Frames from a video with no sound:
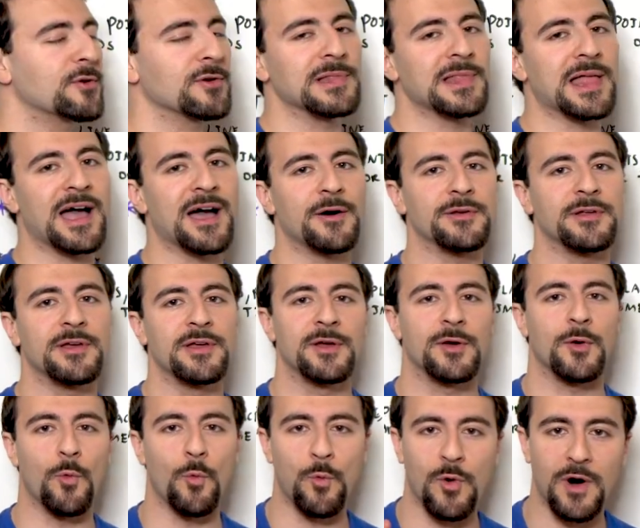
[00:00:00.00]
you're allowed
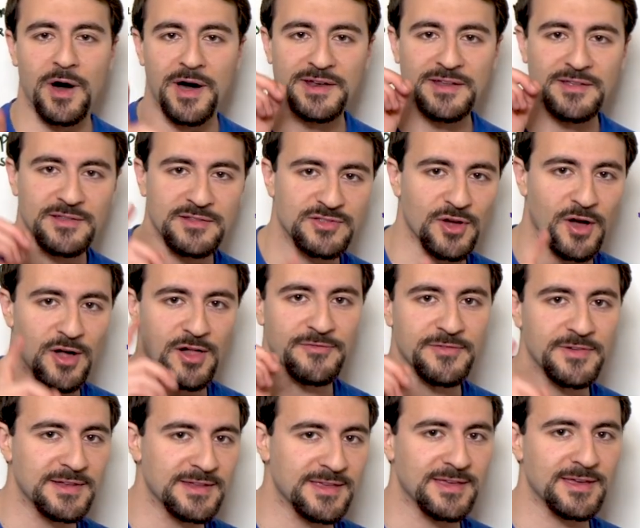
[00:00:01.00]
one dolphin